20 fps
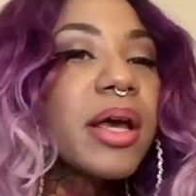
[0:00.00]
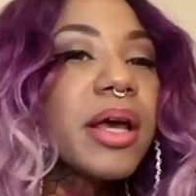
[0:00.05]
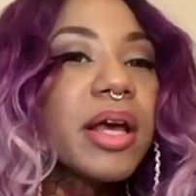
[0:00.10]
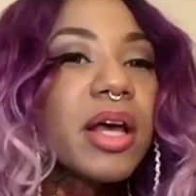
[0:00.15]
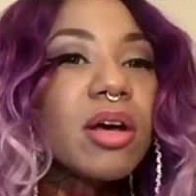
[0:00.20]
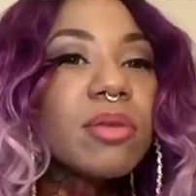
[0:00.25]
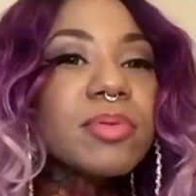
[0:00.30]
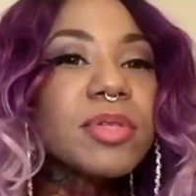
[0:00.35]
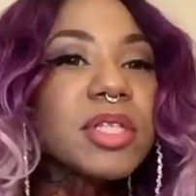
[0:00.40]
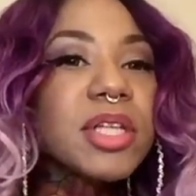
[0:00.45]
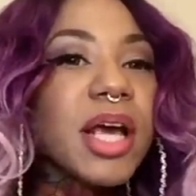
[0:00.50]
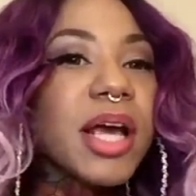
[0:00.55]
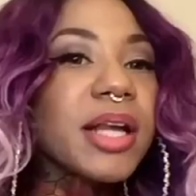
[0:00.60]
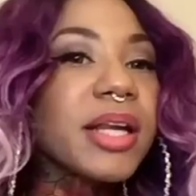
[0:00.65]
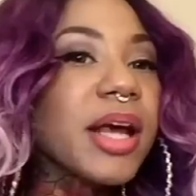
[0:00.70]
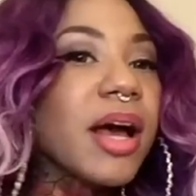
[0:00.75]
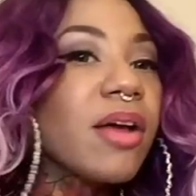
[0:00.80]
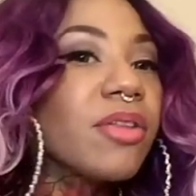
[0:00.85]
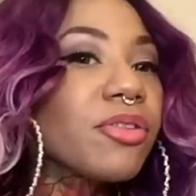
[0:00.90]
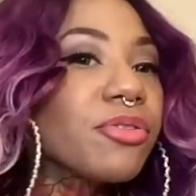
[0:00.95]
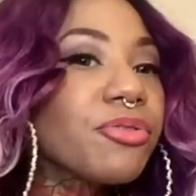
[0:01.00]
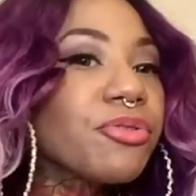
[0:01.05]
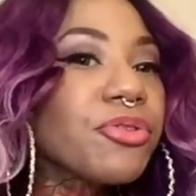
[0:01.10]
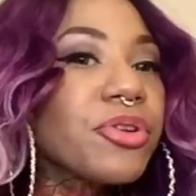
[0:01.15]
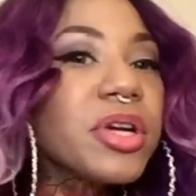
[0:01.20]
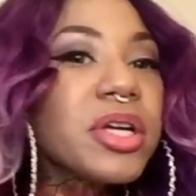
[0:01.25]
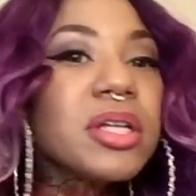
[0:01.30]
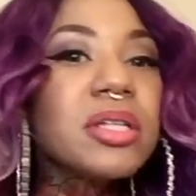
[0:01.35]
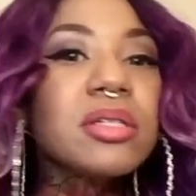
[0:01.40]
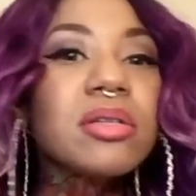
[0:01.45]
It helps take down the
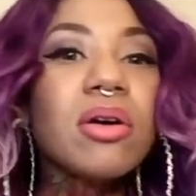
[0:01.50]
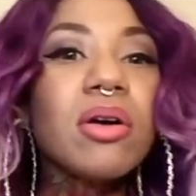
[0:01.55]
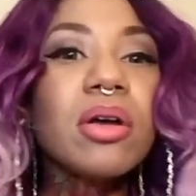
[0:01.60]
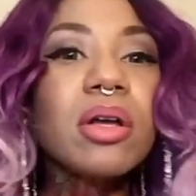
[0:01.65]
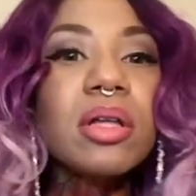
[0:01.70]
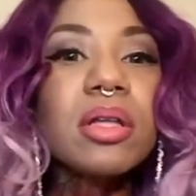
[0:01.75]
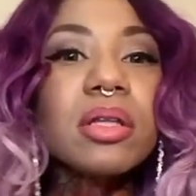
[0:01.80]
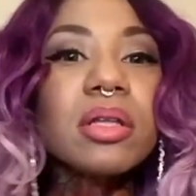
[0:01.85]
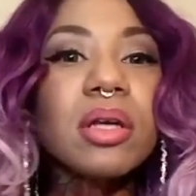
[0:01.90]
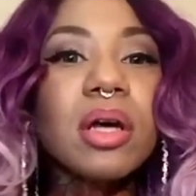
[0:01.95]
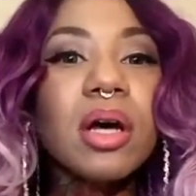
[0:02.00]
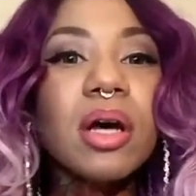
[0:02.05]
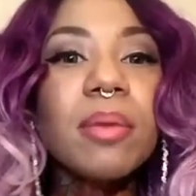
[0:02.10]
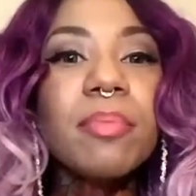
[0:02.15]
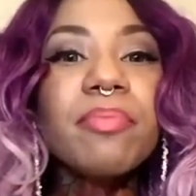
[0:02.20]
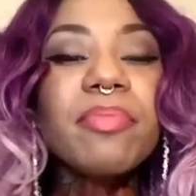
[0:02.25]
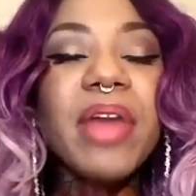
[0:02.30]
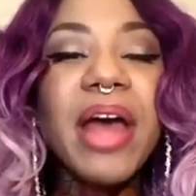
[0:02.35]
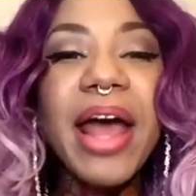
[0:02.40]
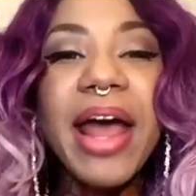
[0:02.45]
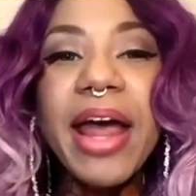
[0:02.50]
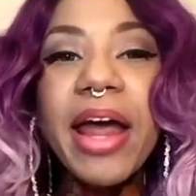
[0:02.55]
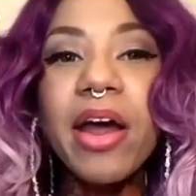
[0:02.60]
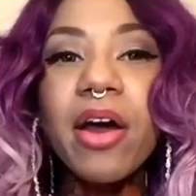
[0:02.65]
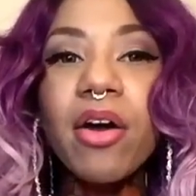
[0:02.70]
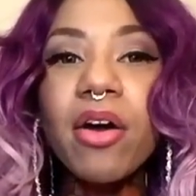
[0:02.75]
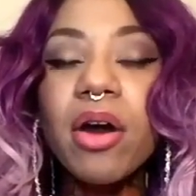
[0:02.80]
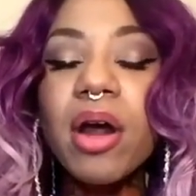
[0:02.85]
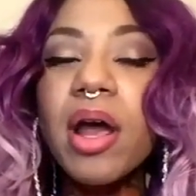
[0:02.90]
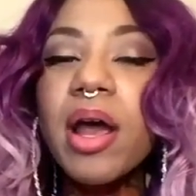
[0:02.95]
frizz on the
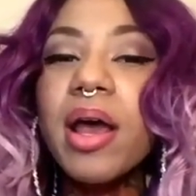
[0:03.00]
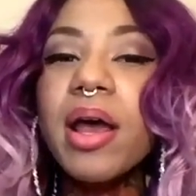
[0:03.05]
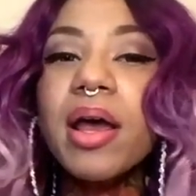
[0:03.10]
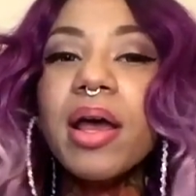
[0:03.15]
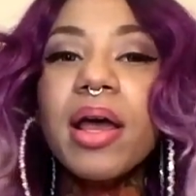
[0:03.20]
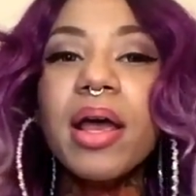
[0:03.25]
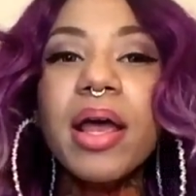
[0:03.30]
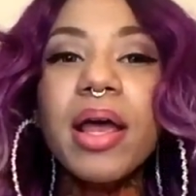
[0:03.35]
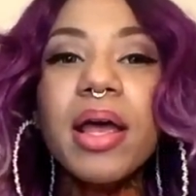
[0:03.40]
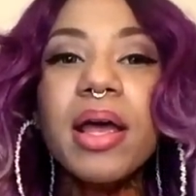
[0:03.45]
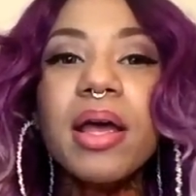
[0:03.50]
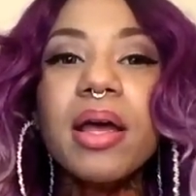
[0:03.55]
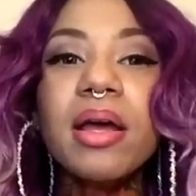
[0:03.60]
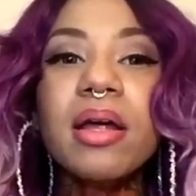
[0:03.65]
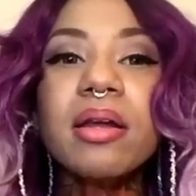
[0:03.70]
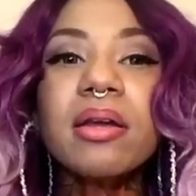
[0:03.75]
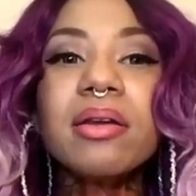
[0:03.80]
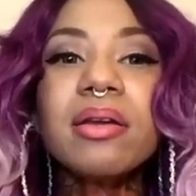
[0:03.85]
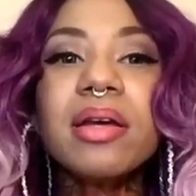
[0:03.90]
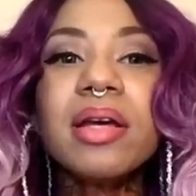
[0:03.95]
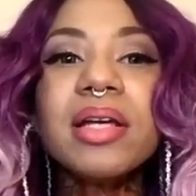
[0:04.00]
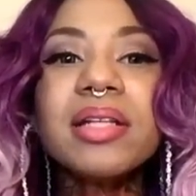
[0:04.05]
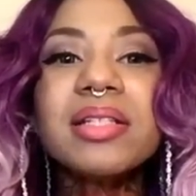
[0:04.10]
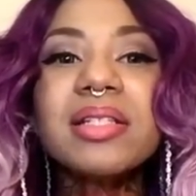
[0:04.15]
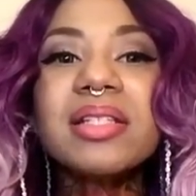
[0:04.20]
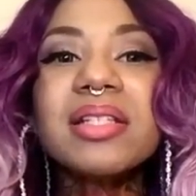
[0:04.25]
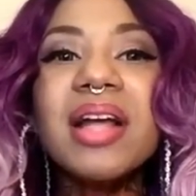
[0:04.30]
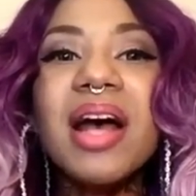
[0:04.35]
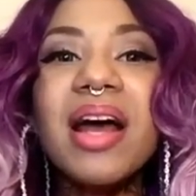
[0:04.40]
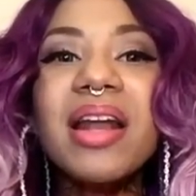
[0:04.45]
hair, and
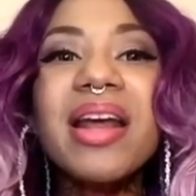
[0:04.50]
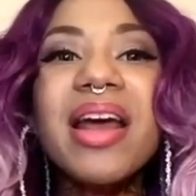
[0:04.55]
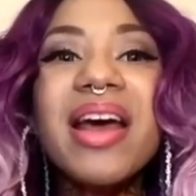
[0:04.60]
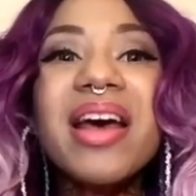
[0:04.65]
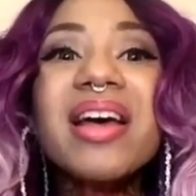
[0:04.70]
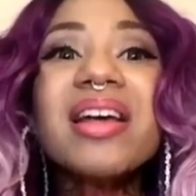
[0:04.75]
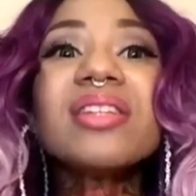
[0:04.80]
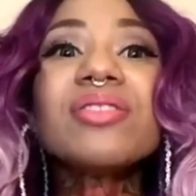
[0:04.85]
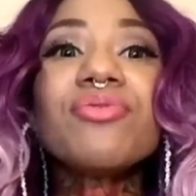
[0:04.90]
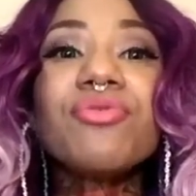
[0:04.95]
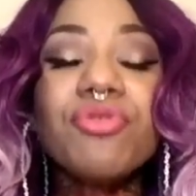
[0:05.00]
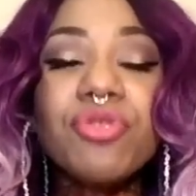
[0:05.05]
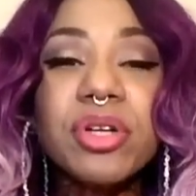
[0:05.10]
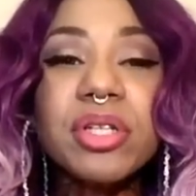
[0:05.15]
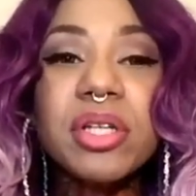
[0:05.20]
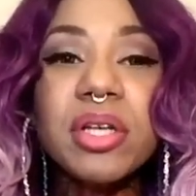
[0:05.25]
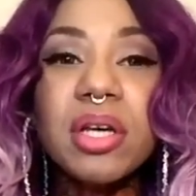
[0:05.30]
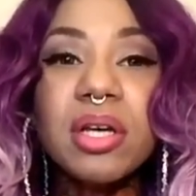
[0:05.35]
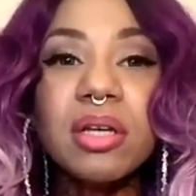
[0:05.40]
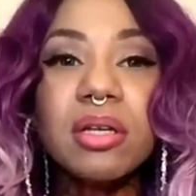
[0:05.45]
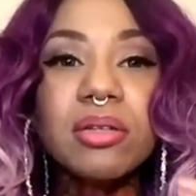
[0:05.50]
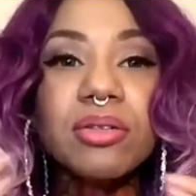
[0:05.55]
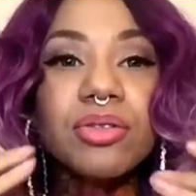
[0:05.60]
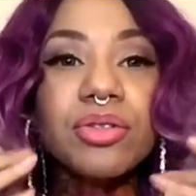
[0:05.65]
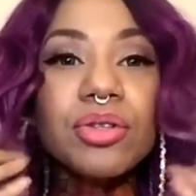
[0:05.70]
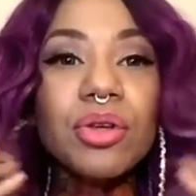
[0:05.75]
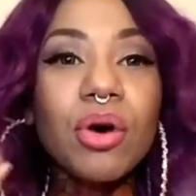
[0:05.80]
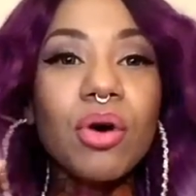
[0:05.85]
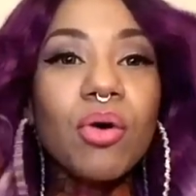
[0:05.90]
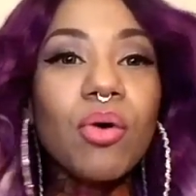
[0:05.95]
it's not as frizzy.
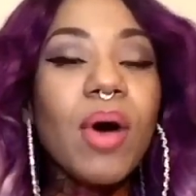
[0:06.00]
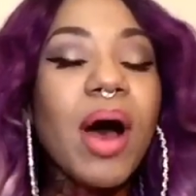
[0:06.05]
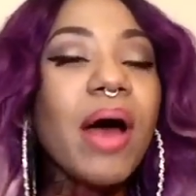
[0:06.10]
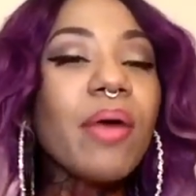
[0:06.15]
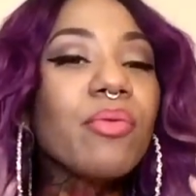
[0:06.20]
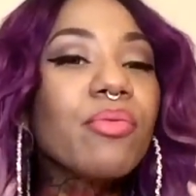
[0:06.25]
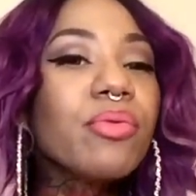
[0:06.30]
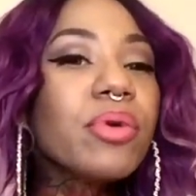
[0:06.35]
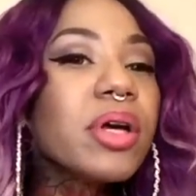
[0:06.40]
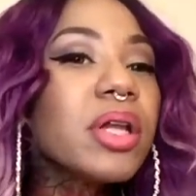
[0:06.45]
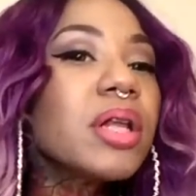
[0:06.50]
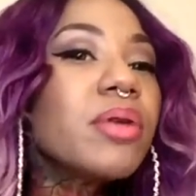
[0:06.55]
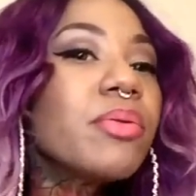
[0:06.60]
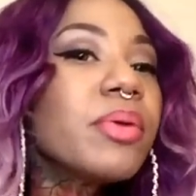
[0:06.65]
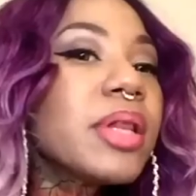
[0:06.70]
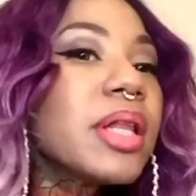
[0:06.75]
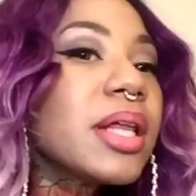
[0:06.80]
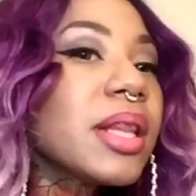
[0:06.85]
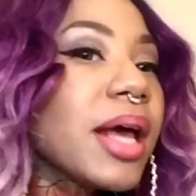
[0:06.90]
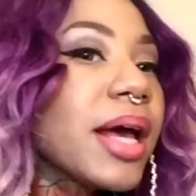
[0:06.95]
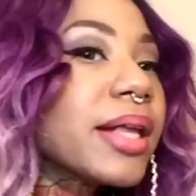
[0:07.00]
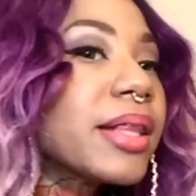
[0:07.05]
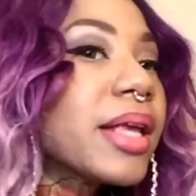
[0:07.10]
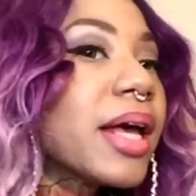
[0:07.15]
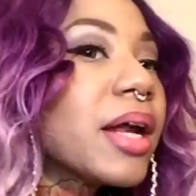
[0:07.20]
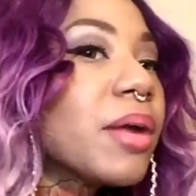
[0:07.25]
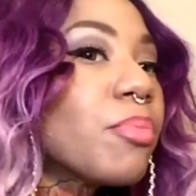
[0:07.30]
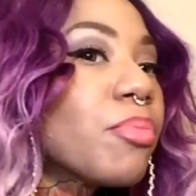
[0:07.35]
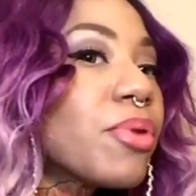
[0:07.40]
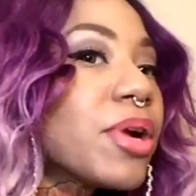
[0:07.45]
So I really, really like
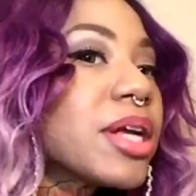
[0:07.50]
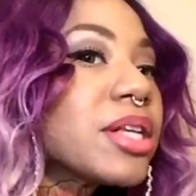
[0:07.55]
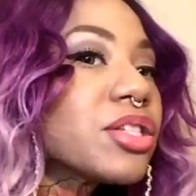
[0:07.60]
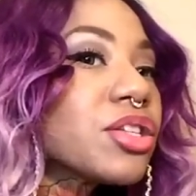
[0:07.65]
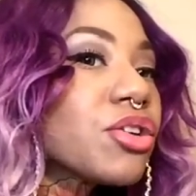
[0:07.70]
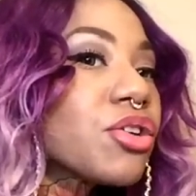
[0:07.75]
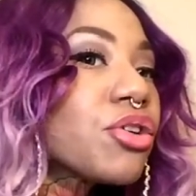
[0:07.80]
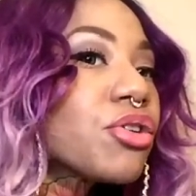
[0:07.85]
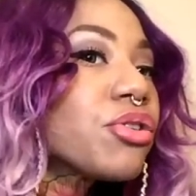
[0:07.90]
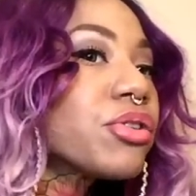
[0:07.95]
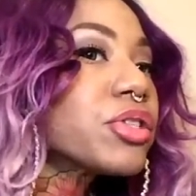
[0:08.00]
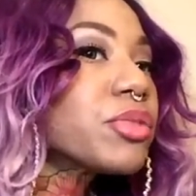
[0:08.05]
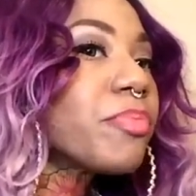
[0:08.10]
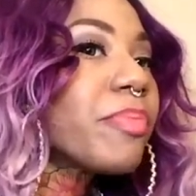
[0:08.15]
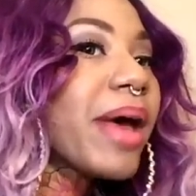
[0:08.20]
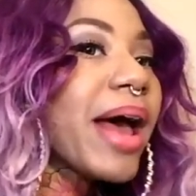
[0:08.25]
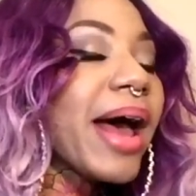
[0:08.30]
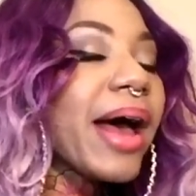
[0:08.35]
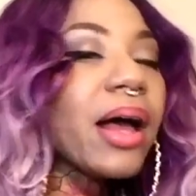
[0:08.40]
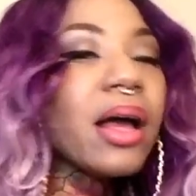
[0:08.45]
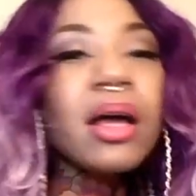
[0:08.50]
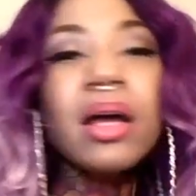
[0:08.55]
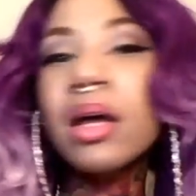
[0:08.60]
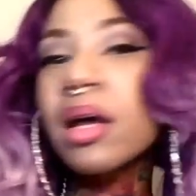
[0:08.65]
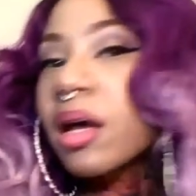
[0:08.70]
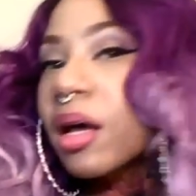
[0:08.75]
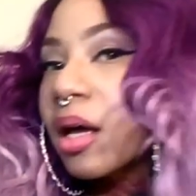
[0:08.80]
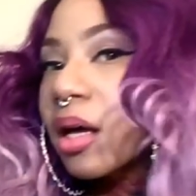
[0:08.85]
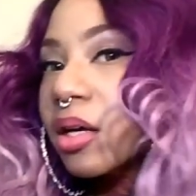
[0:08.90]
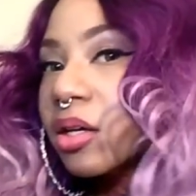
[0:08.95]
that. It brings the curls back,
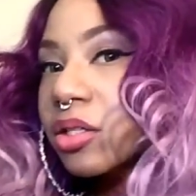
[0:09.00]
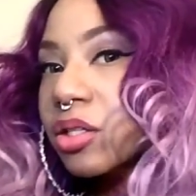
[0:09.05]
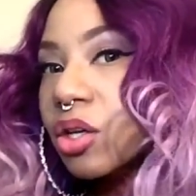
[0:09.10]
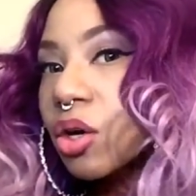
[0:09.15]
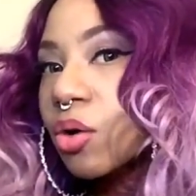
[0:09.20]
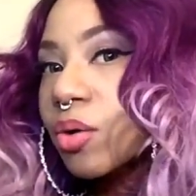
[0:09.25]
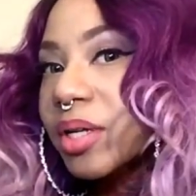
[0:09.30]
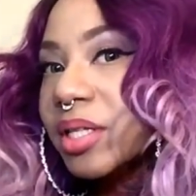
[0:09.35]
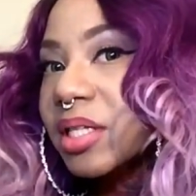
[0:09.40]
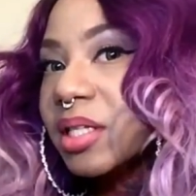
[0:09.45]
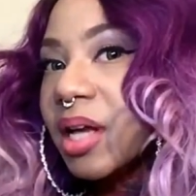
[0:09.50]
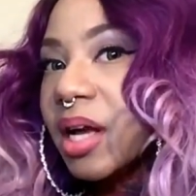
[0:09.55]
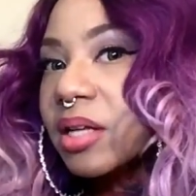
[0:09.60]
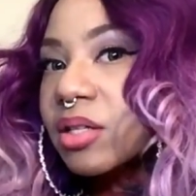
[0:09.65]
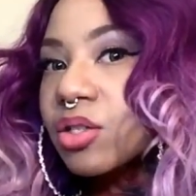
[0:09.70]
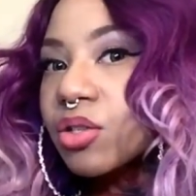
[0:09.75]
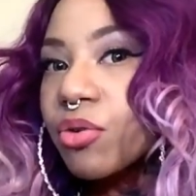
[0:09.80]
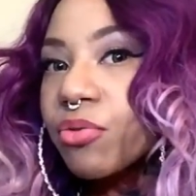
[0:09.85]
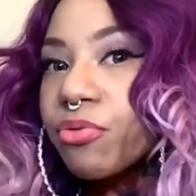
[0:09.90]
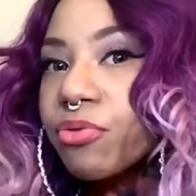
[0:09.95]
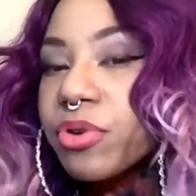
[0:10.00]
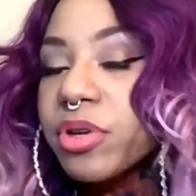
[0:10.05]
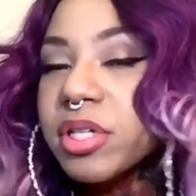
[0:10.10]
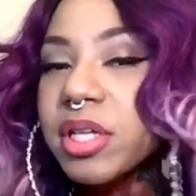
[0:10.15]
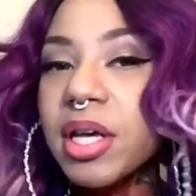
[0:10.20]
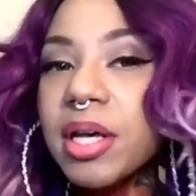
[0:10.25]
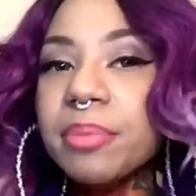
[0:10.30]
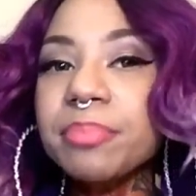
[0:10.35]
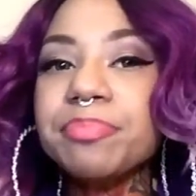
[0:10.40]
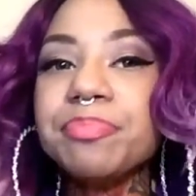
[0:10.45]
so it's not so
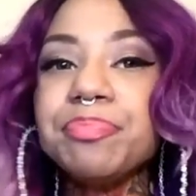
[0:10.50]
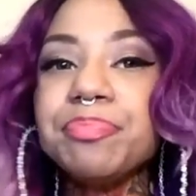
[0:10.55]
frizzy.